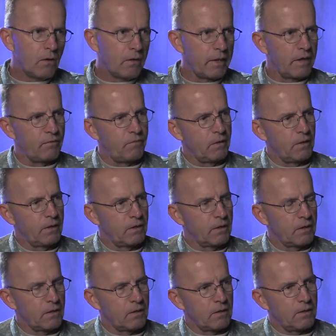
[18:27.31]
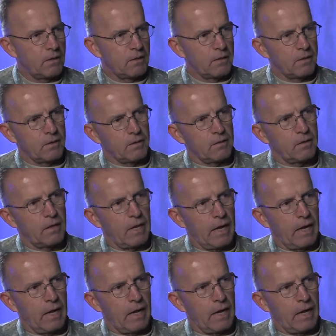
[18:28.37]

well, that feeling, uh, uh